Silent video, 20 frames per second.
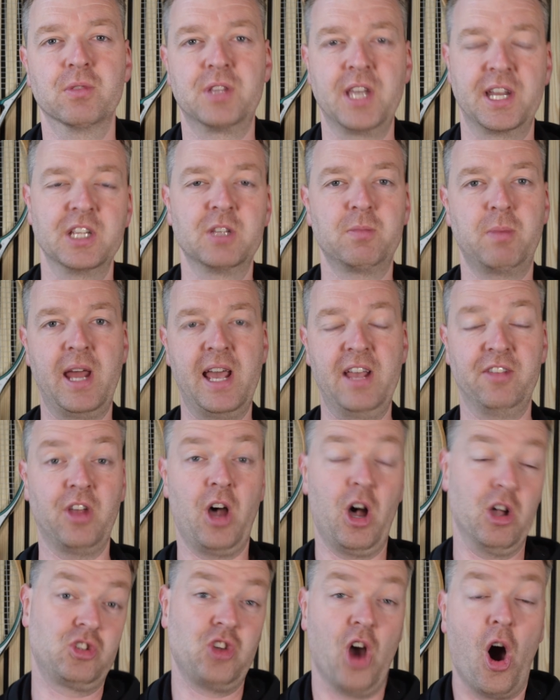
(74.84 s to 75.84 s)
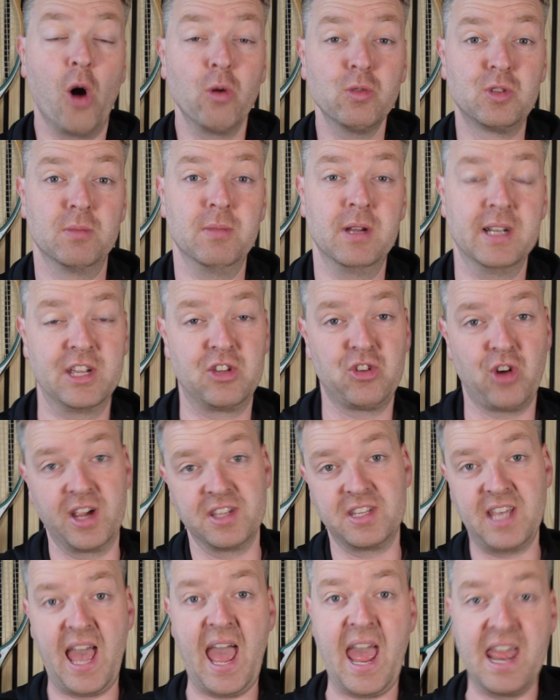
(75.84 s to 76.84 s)
tennis players are ultimately trying
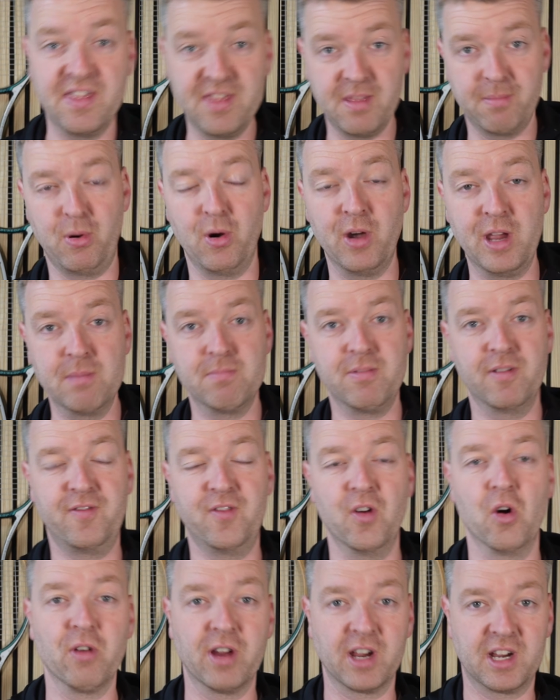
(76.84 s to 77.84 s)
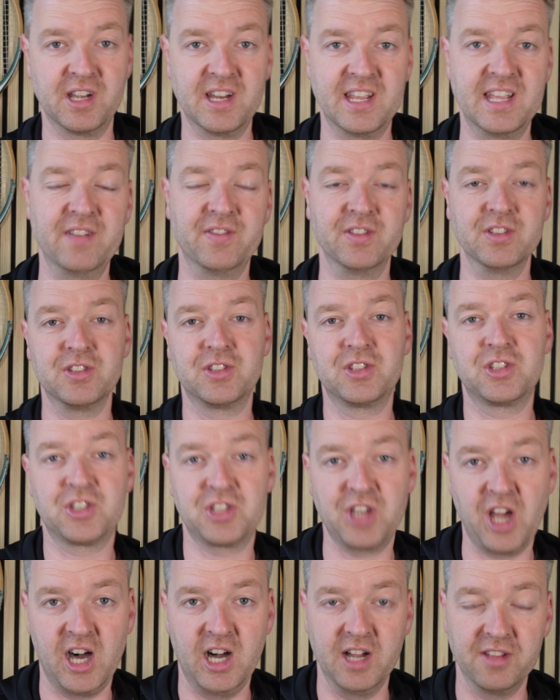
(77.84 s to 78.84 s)
to end the point before it can even
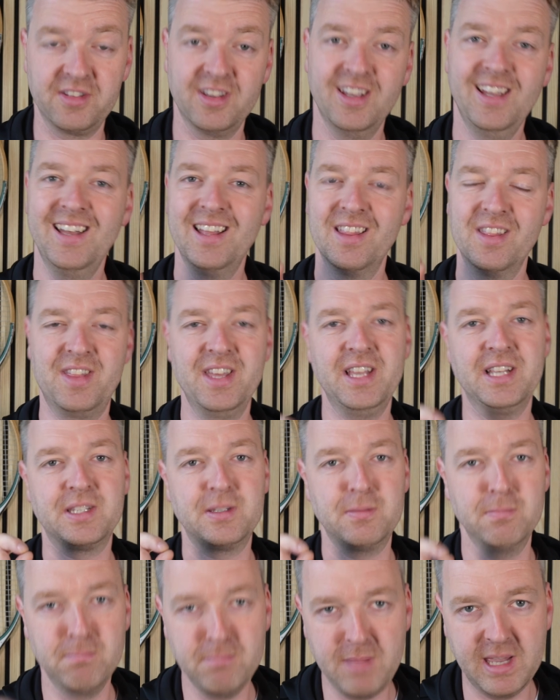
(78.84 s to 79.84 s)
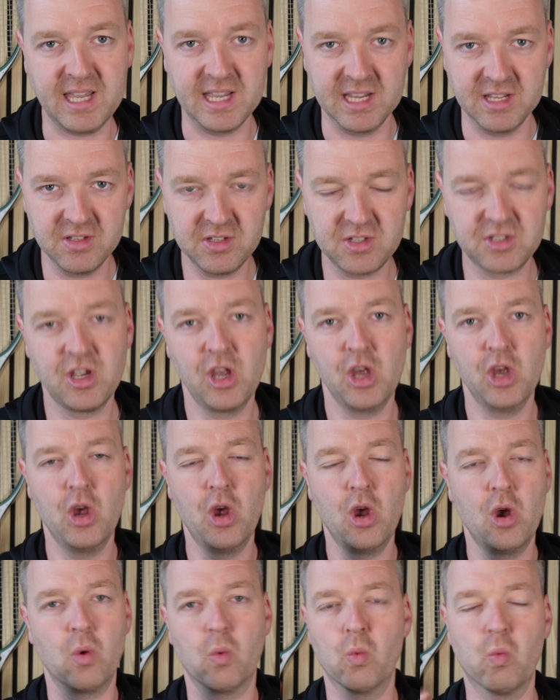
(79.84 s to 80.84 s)
start. This means
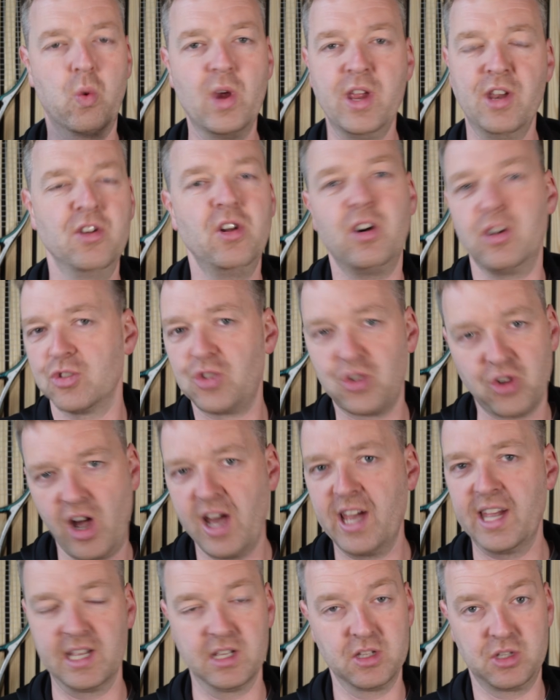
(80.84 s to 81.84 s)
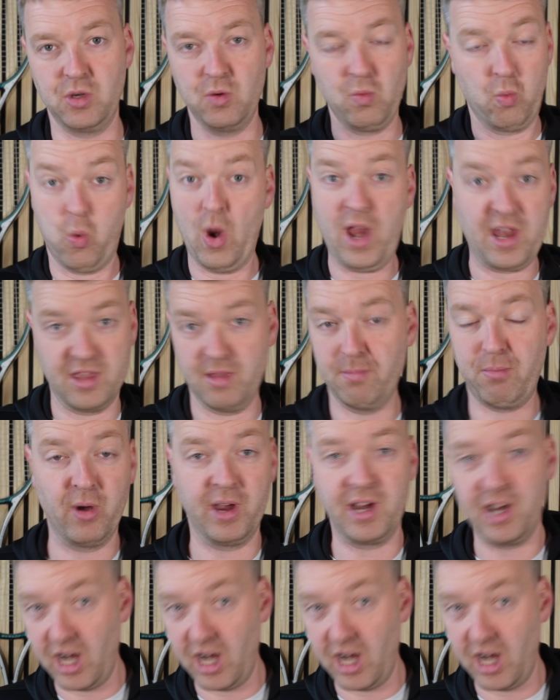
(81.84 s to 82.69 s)
we're not trying to win the point